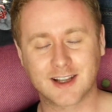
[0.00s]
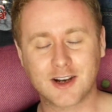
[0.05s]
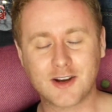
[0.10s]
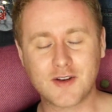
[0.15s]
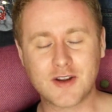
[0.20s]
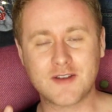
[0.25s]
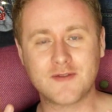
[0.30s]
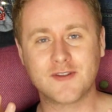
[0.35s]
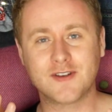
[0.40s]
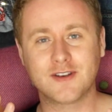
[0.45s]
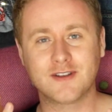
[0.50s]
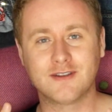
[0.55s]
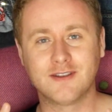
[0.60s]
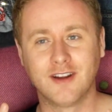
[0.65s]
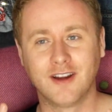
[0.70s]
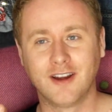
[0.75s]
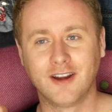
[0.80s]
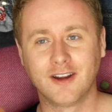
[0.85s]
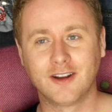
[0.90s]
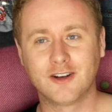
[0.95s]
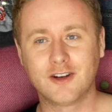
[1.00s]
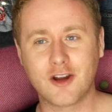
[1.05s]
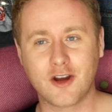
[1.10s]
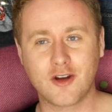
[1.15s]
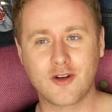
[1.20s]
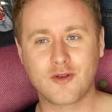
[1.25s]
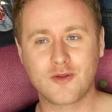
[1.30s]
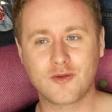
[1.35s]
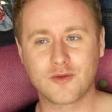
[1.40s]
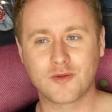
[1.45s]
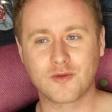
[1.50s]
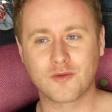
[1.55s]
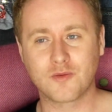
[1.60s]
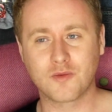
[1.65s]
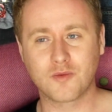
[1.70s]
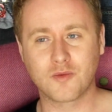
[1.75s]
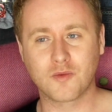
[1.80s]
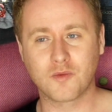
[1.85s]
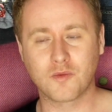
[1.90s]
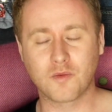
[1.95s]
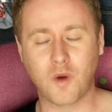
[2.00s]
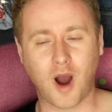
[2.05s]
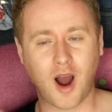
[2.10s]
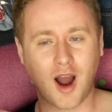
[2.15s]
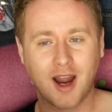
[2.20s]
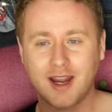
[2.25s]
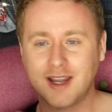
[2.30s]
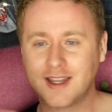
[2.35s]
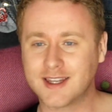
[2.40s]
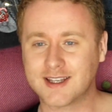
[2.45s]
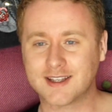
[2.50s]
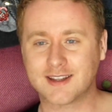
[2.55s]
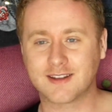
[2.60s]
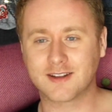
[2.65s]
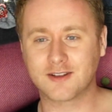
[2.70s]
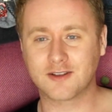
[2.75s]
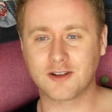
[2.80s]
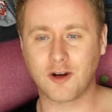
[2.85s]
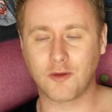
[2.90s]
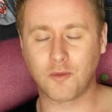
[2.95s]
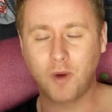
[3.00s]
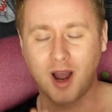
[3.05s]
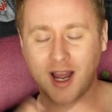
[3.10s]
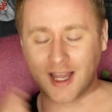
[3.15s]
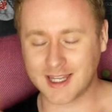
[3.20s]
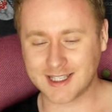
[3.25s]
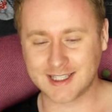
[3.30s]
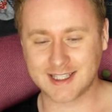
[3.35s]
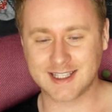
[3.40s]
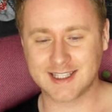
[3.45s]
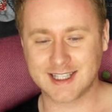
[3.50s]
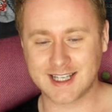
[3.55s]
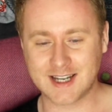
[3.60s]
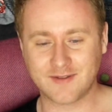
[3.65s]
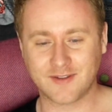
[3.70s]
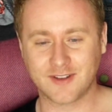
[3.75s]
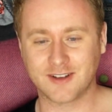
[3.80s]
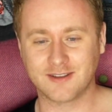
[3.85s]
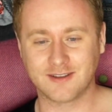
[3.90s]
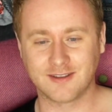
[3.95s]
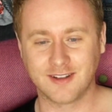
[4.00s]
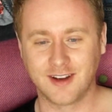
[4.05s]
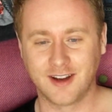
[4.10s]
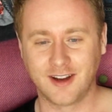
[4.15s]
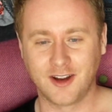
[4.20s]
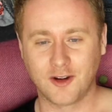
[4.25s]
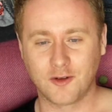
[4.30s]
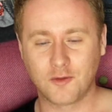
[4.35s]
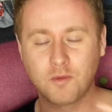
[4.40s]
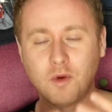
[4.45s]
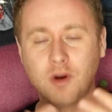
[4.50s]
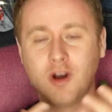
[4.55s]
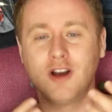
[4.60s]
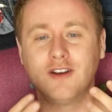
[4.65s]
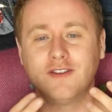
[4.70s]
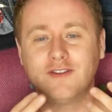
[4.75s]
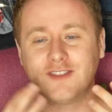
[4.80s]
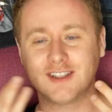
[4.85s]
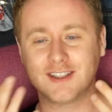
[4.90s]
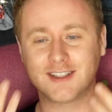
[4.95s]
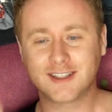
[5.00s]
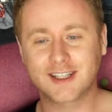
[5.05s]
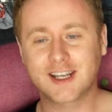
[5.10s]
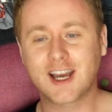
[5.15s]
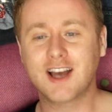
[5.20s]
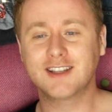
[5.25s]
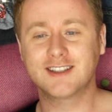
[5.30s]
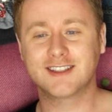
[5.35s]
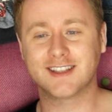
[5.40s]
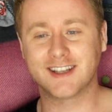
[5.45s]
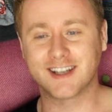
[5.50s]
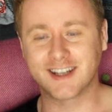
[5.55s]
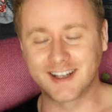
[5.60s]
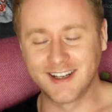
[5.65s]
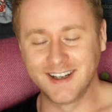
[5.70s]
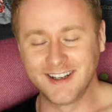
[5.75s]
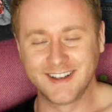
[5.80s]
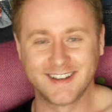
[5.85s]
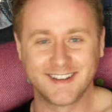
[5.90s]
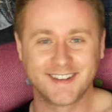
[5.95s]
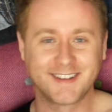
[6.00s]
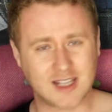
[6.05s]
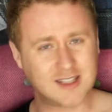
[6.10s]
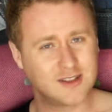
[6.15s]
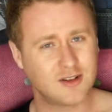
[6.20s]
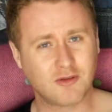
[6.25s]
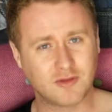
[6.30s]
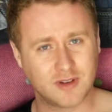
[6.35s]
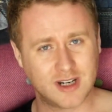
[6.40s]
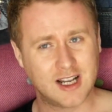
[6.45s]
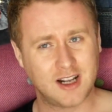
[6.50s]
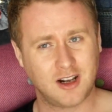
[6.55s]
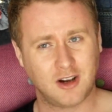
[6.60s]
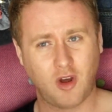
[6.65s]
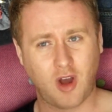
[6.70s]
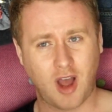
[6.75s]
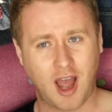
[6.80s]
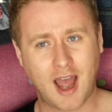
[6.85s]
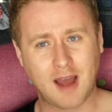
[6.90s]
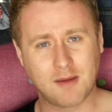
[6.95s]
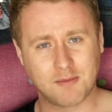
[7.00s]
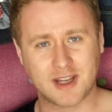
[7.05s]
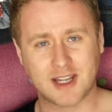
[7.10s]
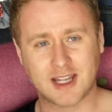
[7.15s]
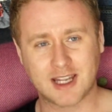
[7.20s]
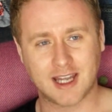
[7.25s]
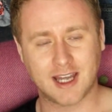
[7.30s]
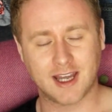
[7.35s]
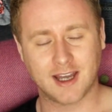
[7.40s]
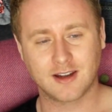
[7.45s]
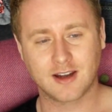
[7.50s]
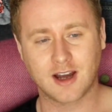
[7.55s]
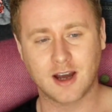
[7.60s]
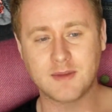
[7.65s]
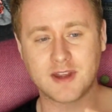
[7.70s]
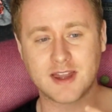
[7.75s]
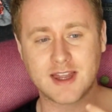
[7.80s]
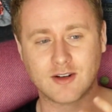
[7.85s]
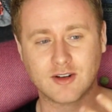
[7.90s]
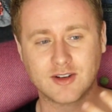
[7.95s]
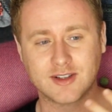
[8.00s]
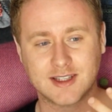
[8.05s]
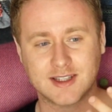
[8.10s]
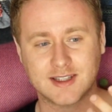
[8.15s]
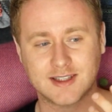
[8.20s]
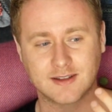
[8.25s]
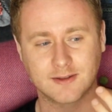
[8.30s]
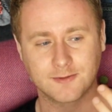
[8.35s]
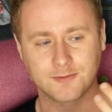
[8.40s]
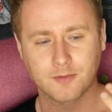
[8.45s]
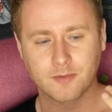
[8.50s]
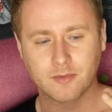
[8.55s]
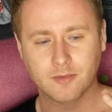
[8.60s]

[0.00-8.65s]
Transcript: I don't even know why that why this is even worth discussing. There's not really a lot happening here. I mean, there is this